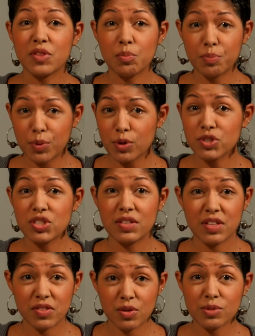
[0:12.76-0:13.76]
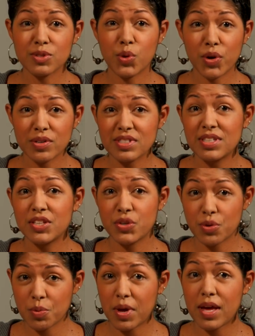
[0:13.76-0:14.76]
the bullshit that those lawyers send
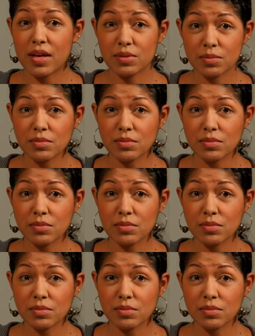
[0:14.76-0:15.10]
your way.